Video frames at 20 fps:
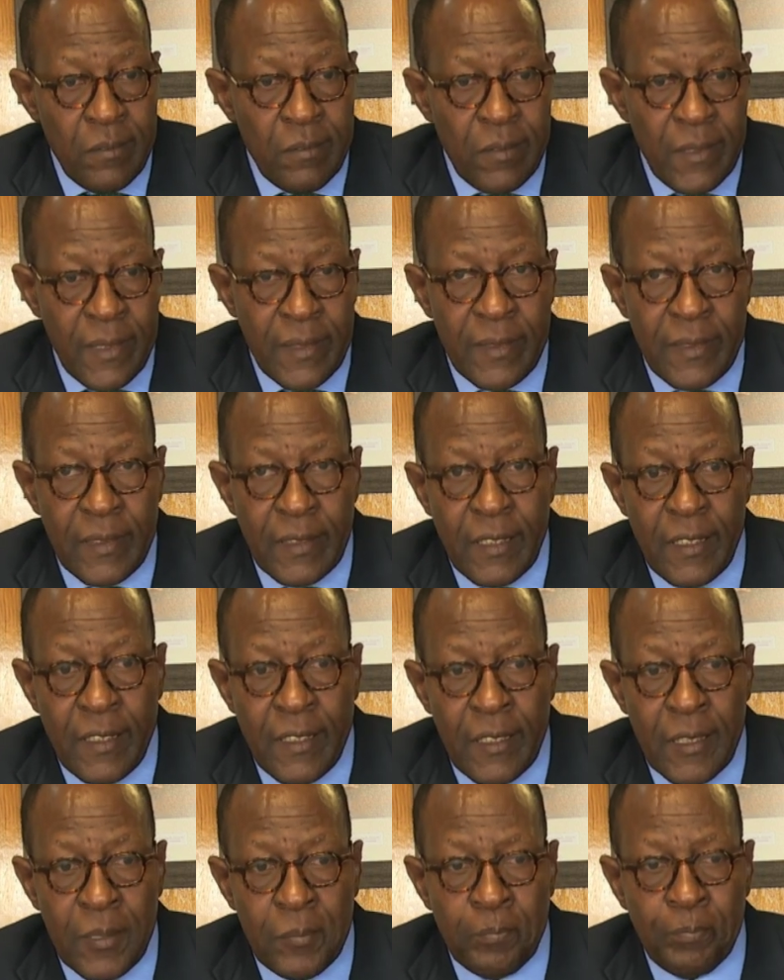with
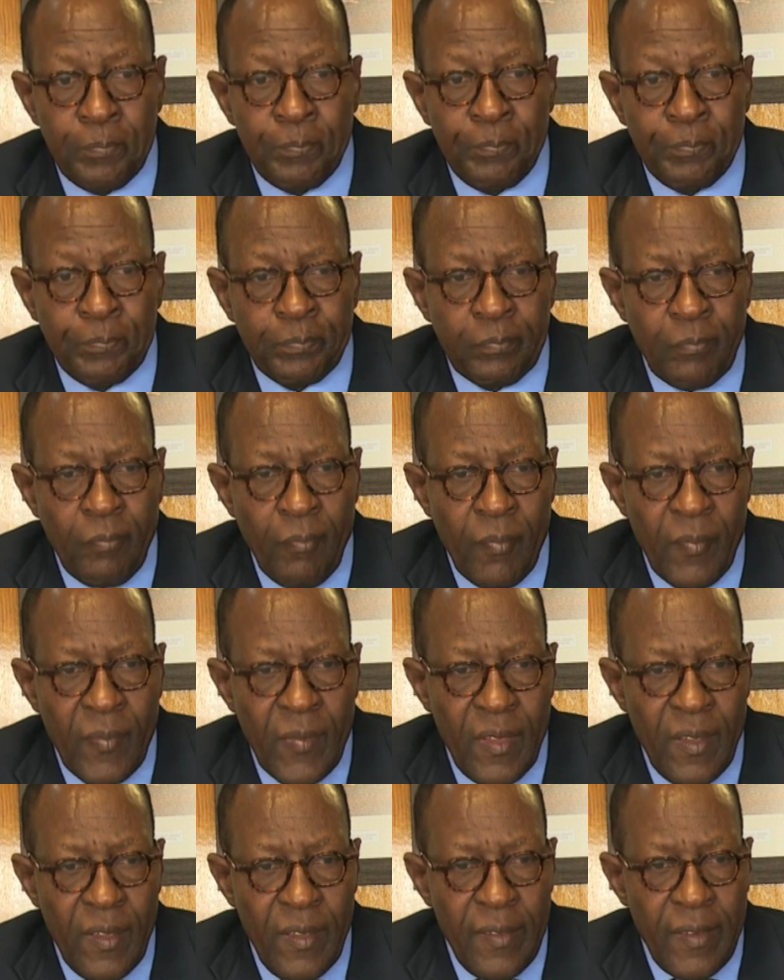the
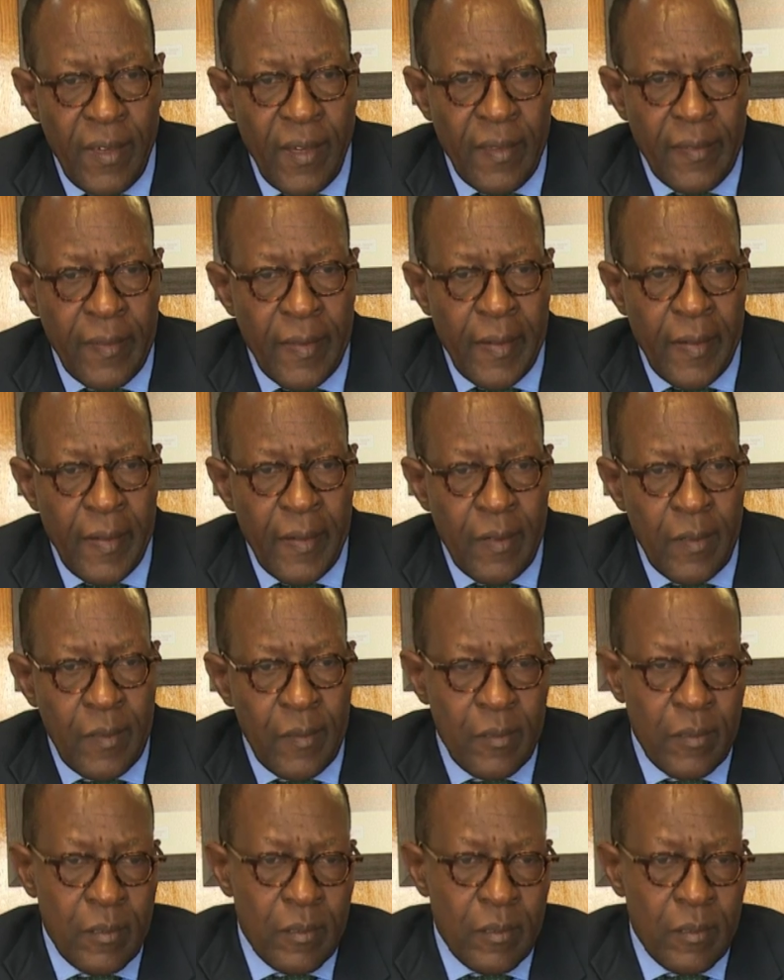other